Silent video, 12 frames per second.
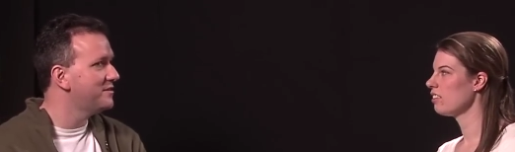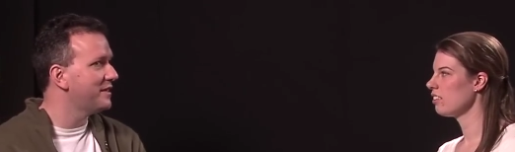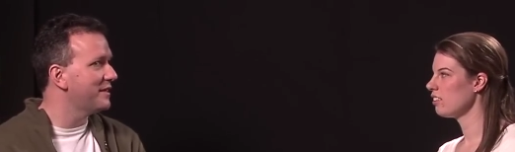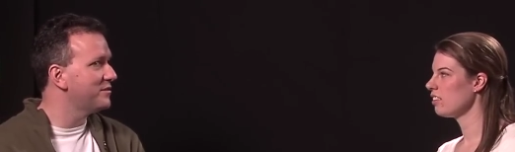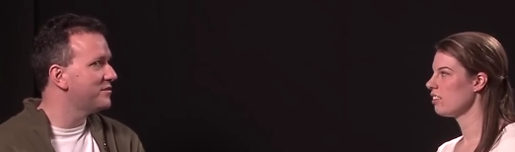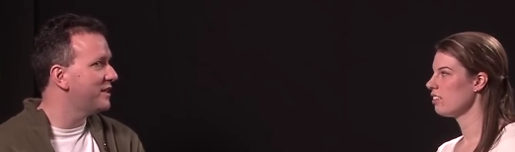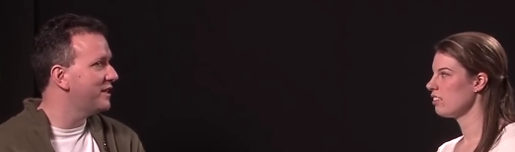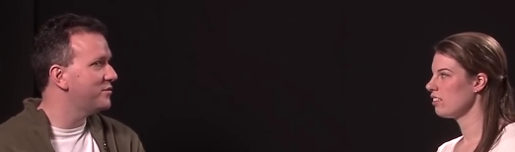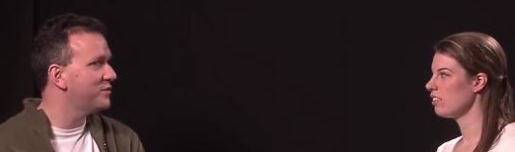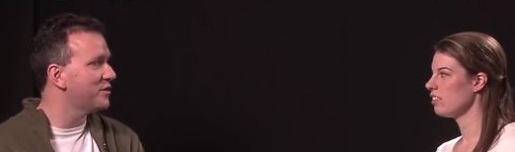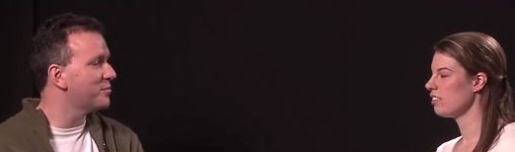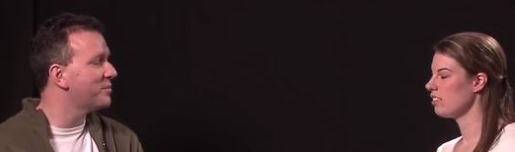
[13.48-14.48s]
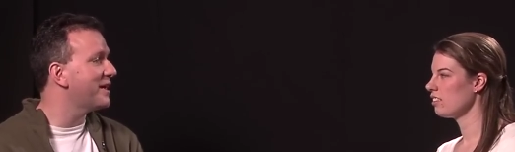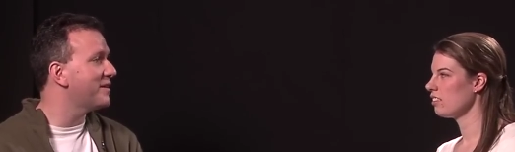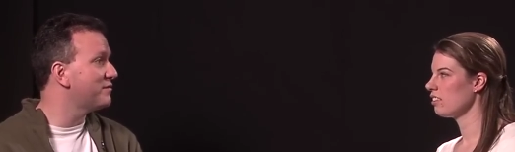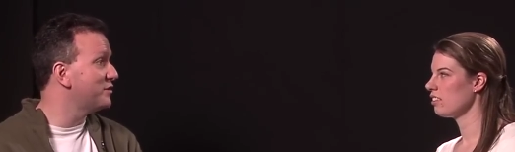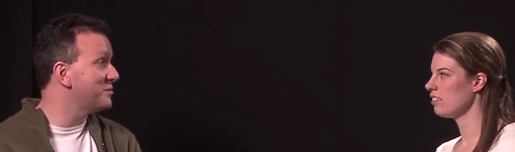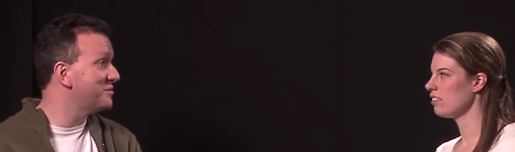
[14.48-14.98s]
Speaker 1: downstairs we've got
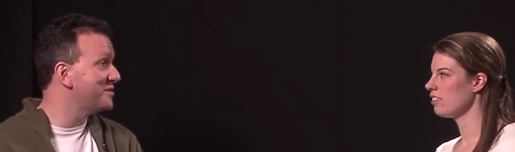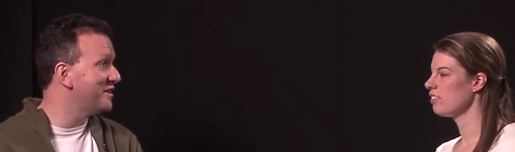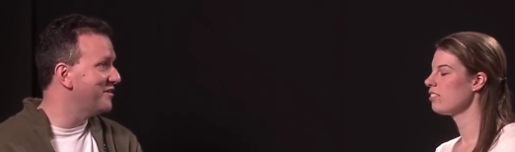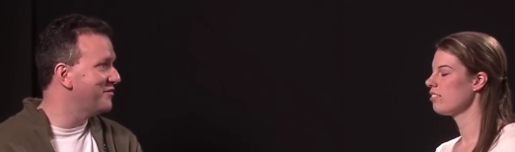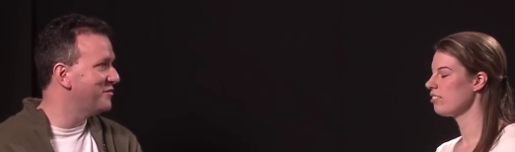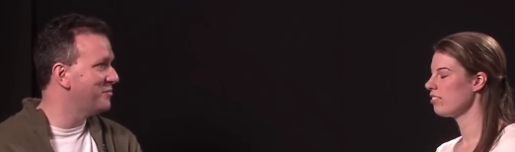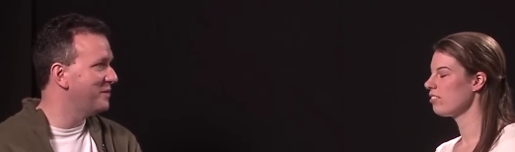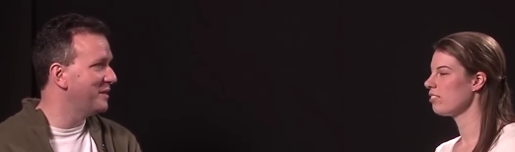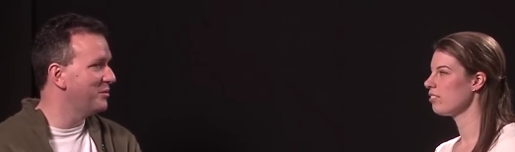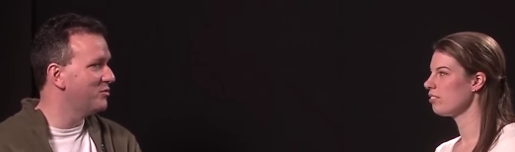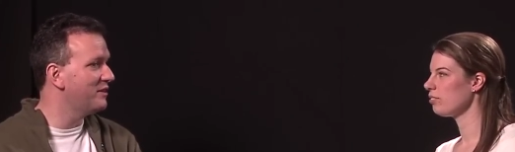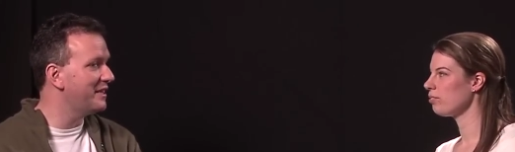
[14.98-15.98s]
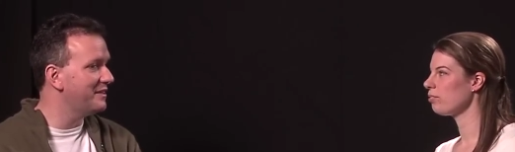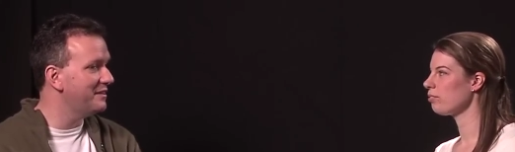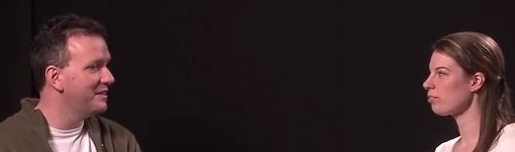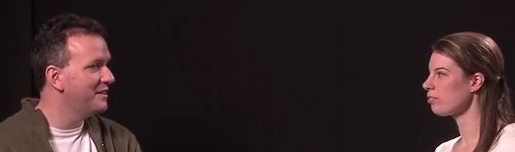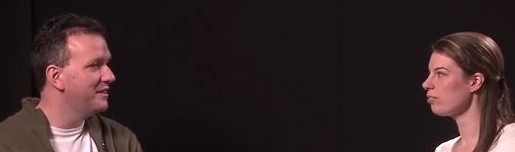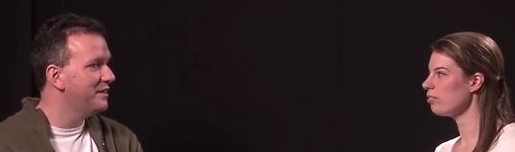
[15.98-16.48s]
packed rooms of people really,
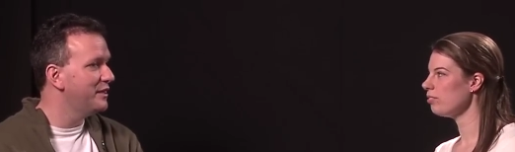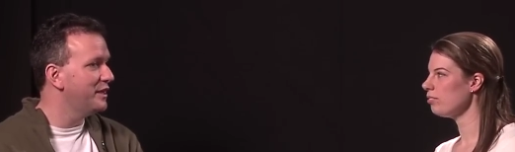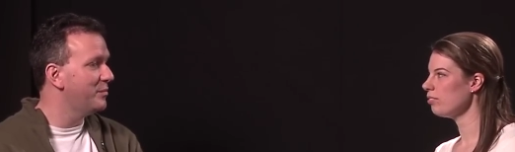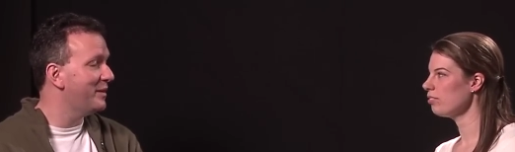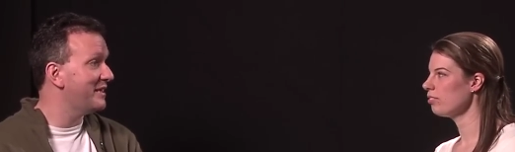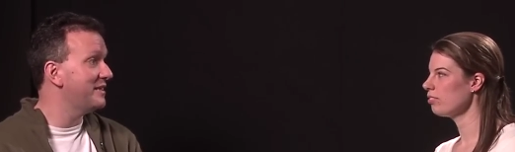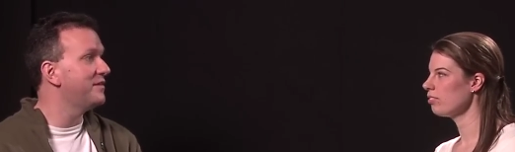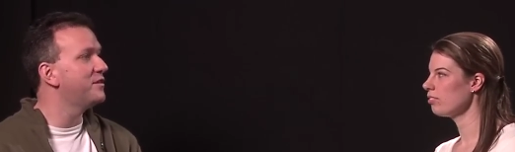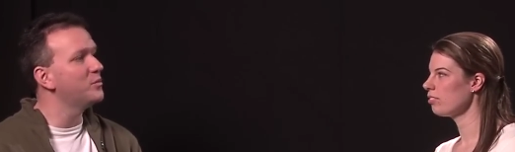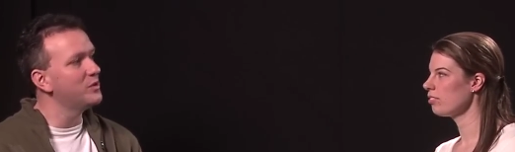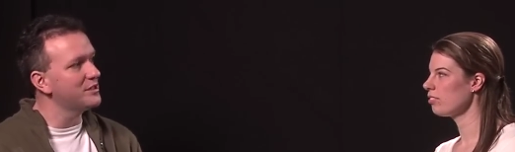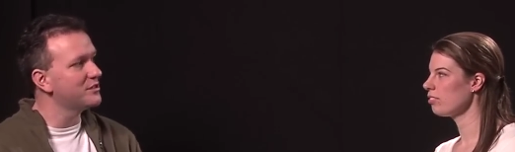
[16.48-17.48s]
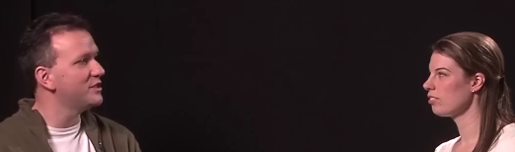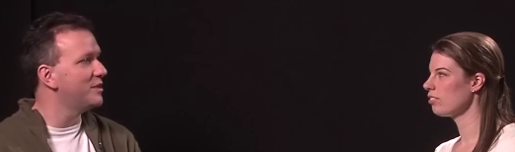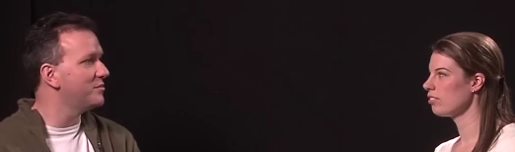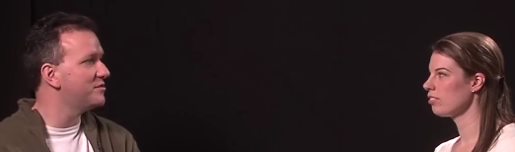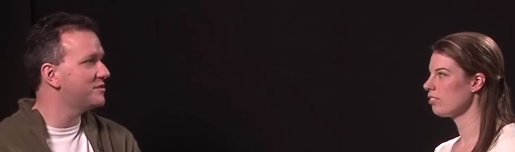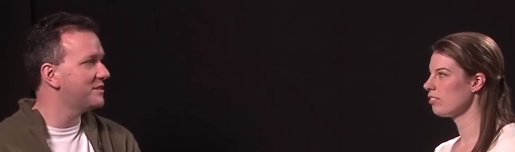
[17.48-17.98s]
you know, packing into the
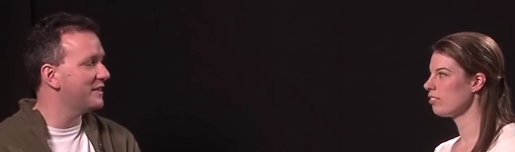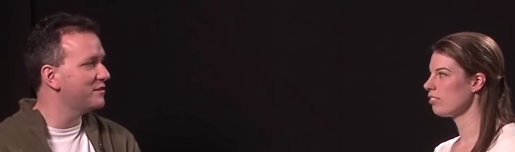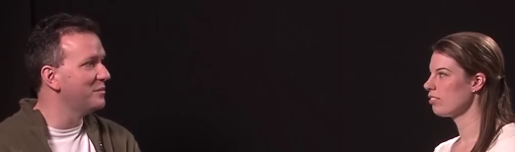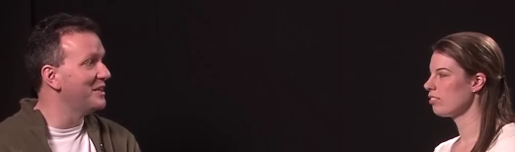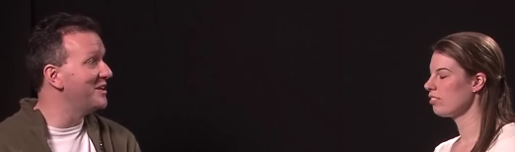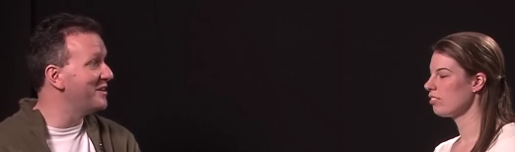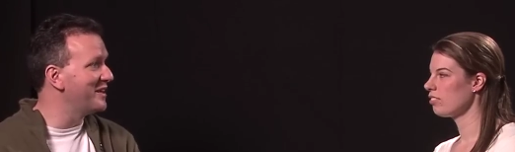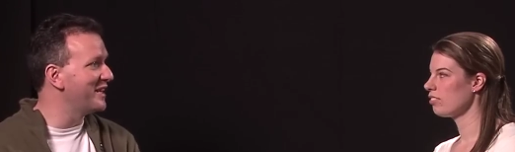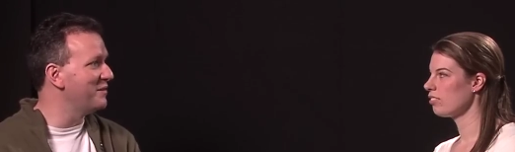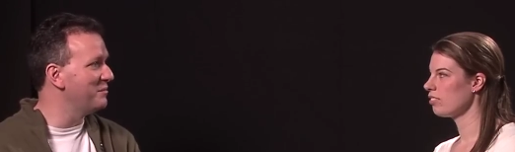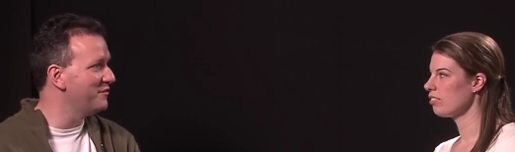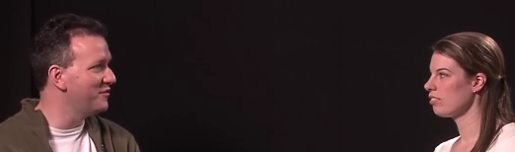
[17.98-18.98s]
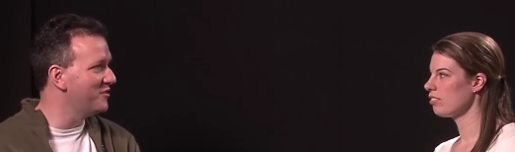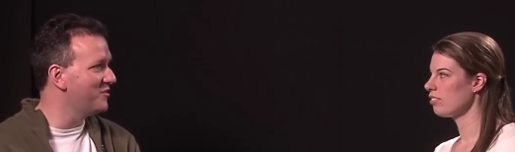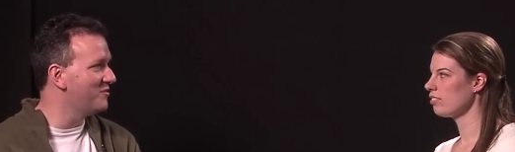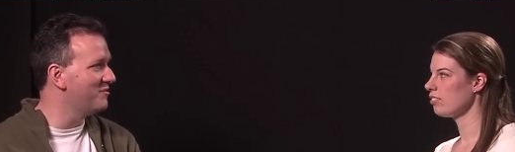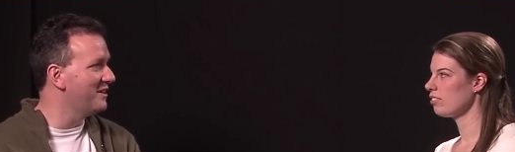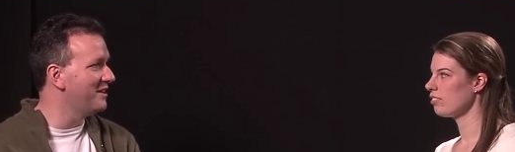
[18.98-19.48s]
workshops to get some learning in
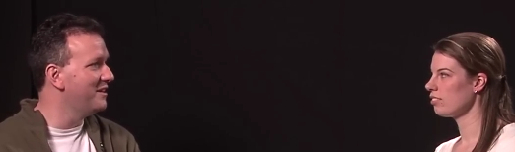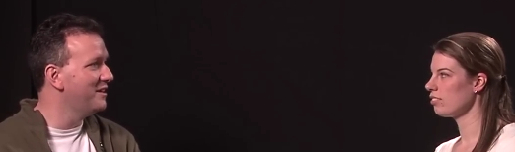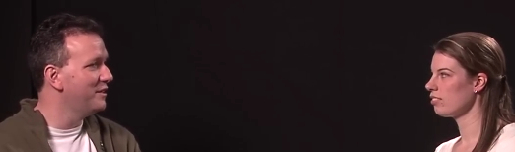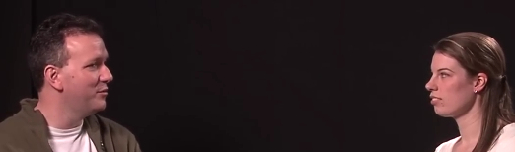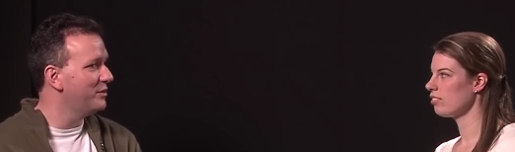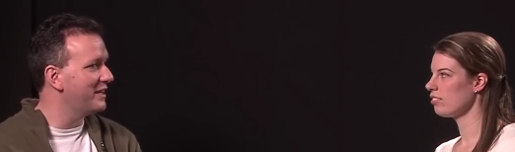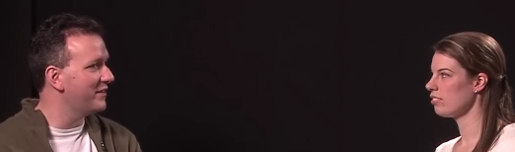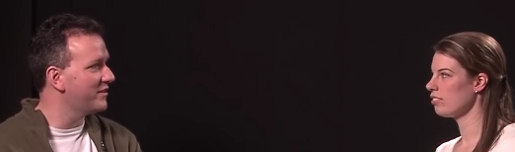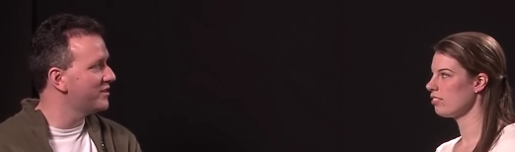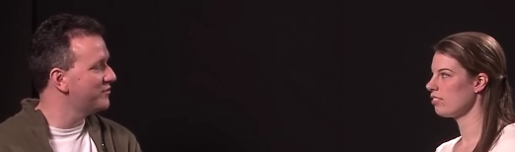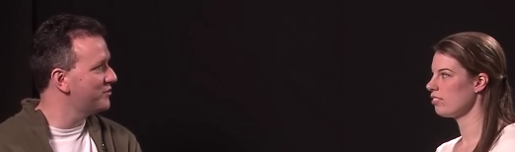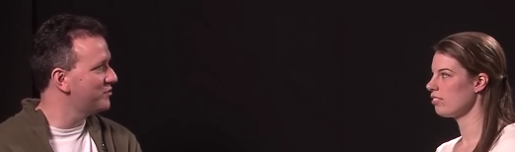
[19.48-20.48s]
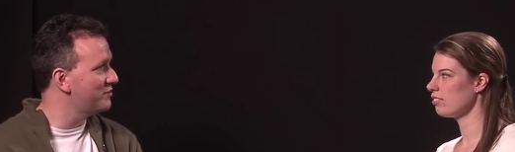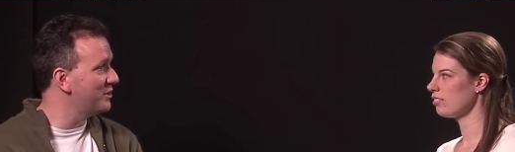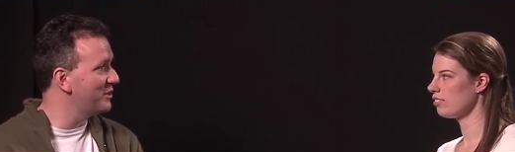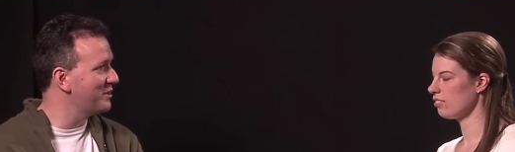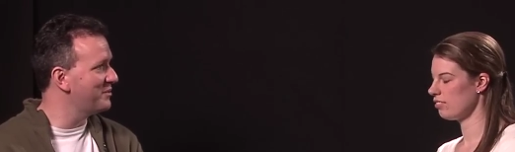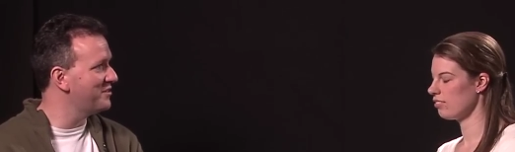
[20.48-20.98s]
before uh, we get the conference
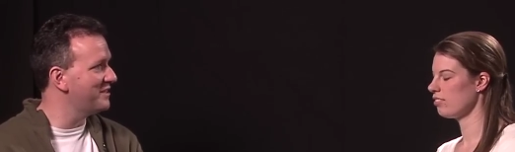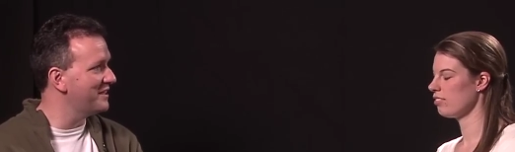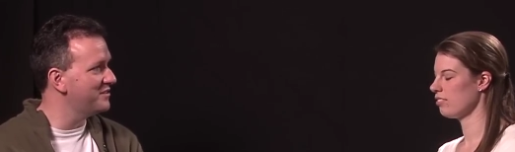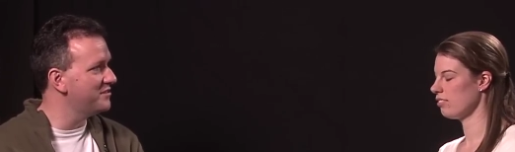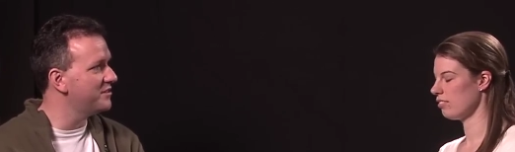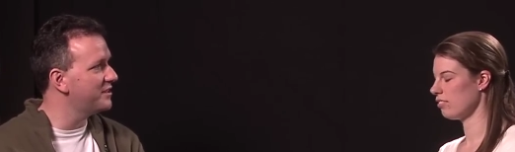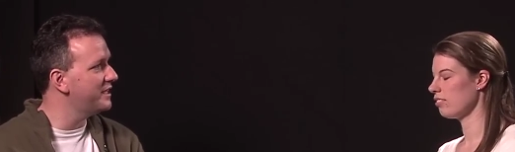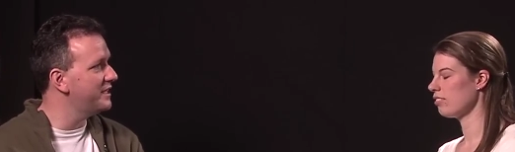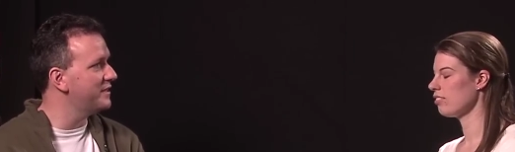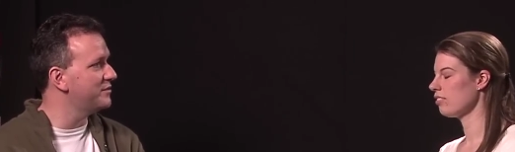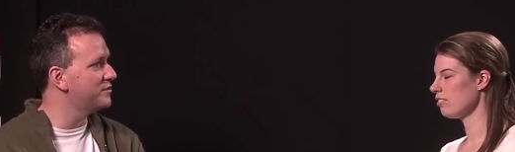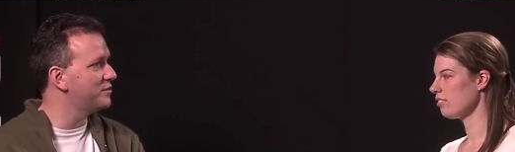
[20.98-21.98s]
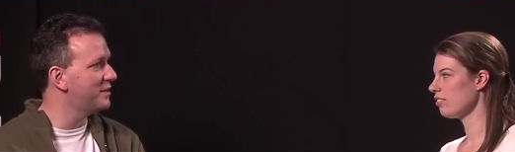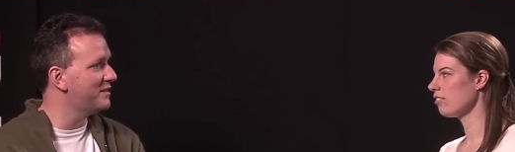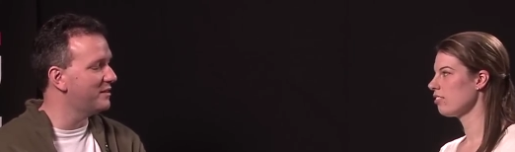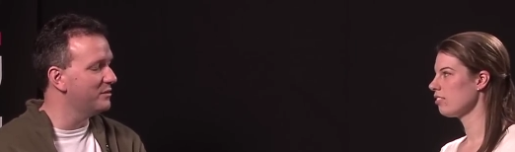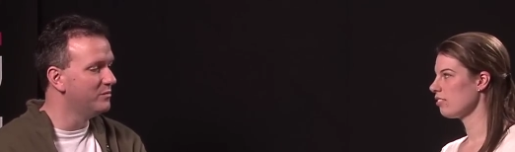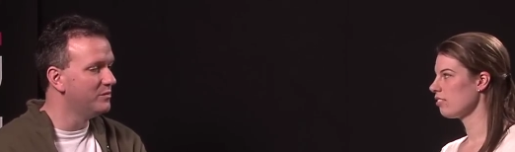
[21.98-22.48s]
rolling with sessions and keynotes
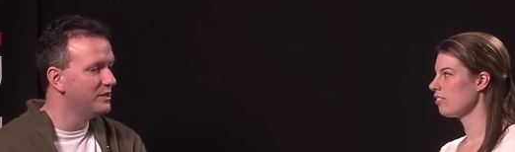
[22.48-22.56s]
tomorrow.